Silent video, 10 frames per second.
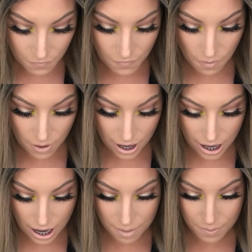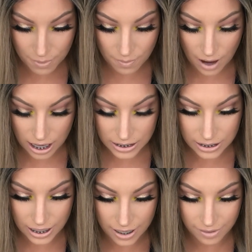For
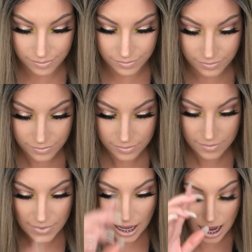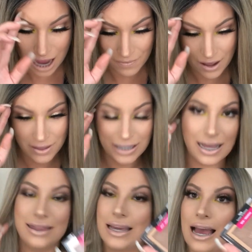bronzer, I found this
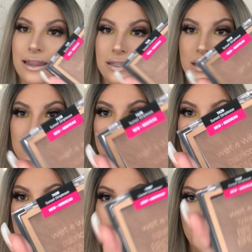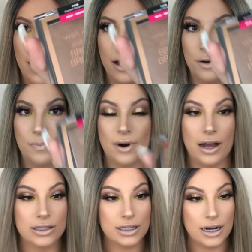at the end. This is the Wet n Wild
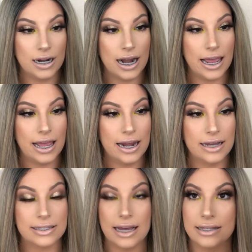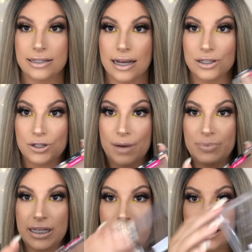bronzer in Sunset
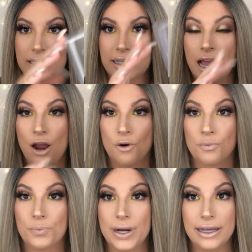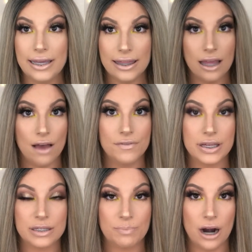Striptease. Really love
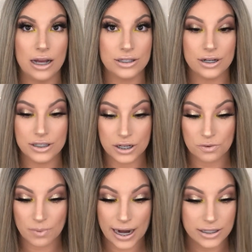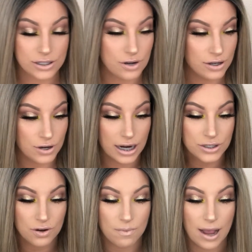this bronzer. It's a great
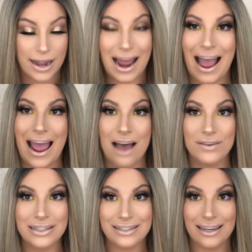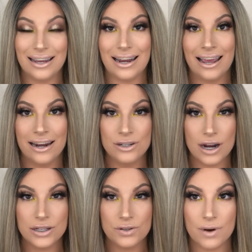drugstore one. I haven't seen it in a
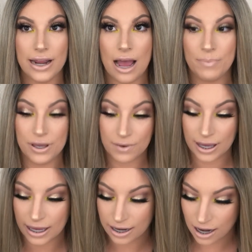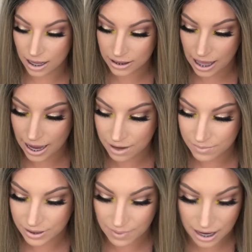drugstore yet, but you can get it online
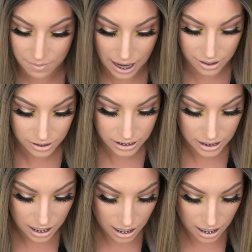with Wet n Wild.